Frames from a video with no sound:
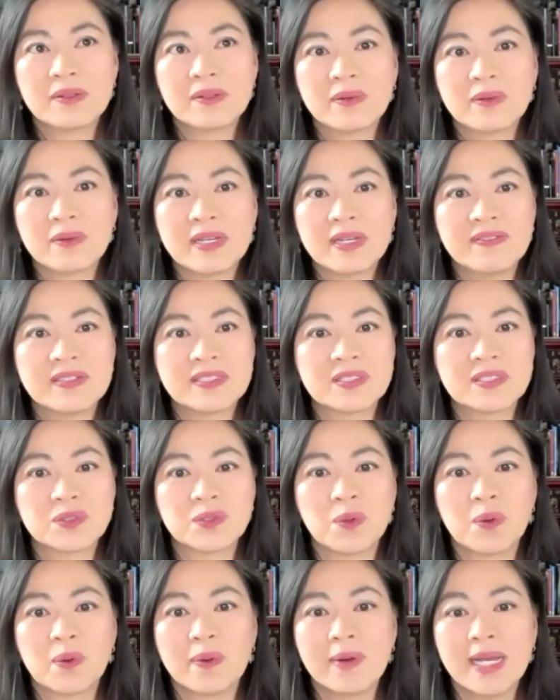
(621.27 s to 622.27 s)
grief as the
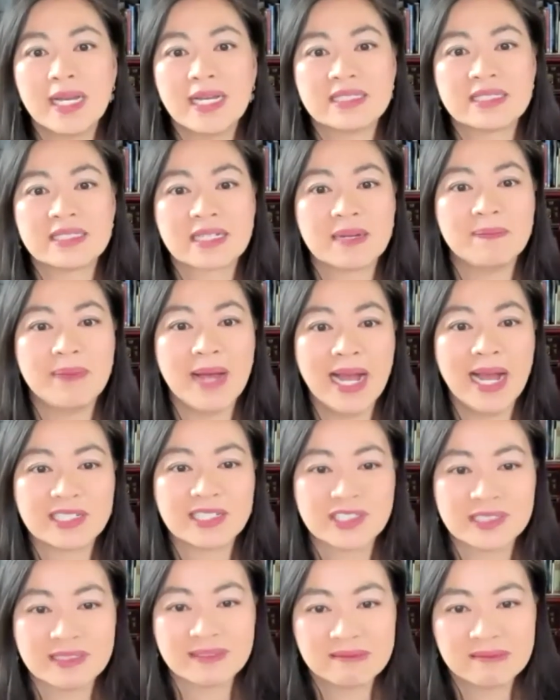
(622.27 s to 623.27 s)
doorway into
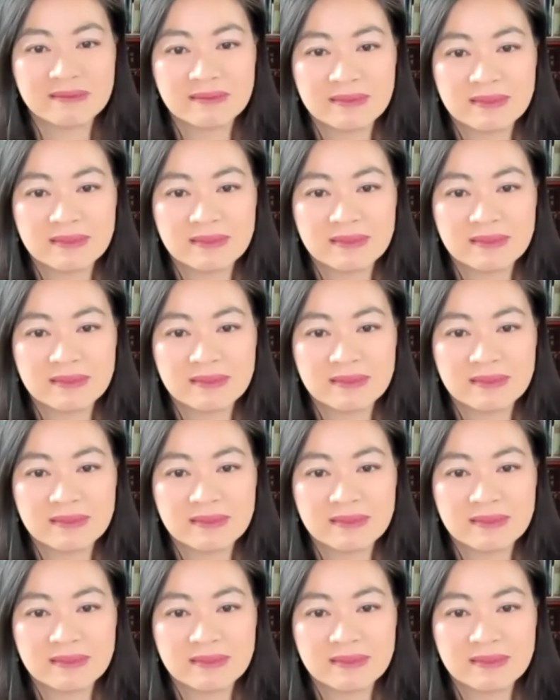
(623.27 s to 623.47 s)
compassion,